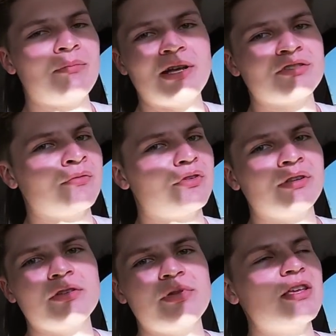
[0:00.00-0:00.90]
I met some
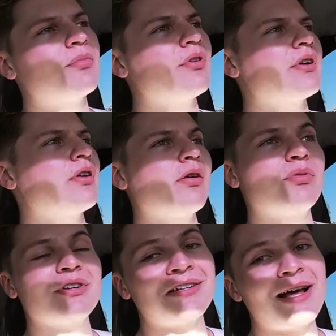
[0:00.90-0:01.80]
friendly people. They're all
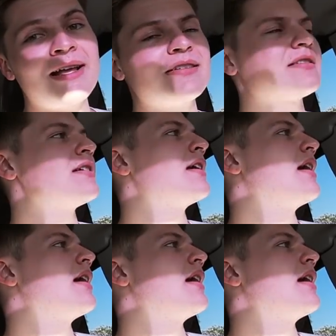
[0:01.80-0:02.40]
pretty nice.